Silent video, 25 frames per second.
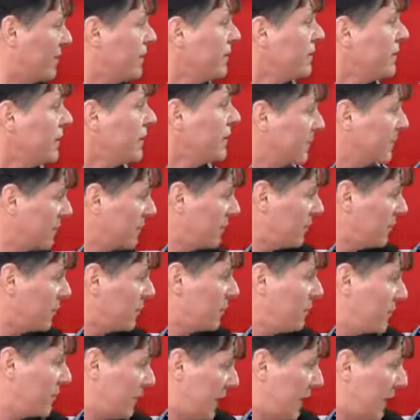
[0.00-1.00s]
that
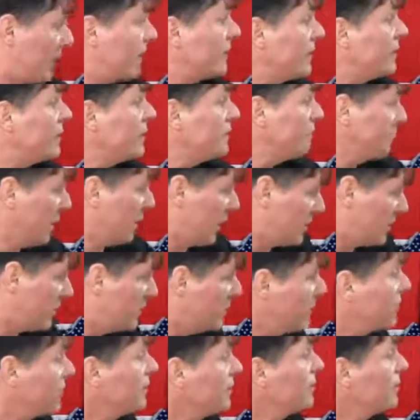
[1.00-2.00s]
this guy, monk,
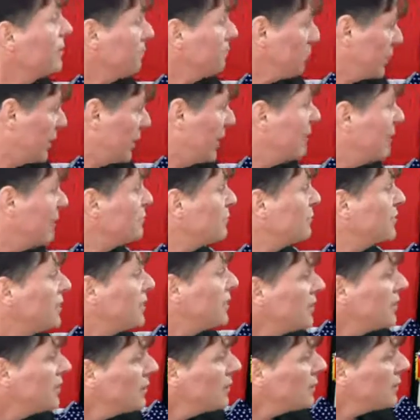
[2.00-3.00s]
perhaps,
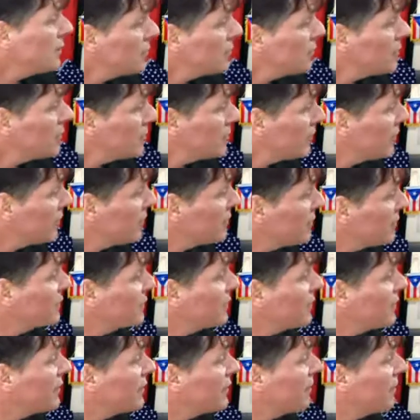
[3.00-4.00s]
is
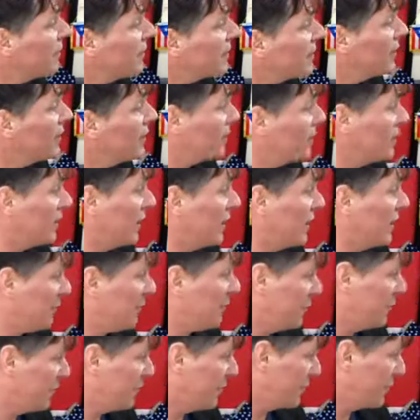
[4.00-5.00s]
living a
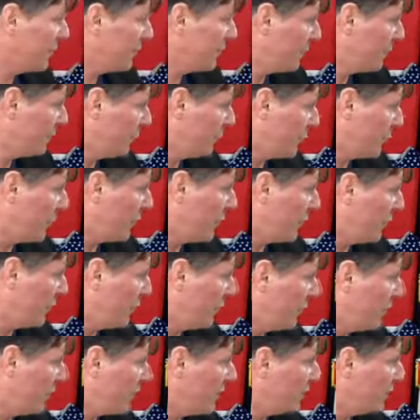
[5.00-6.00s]
life for humanity.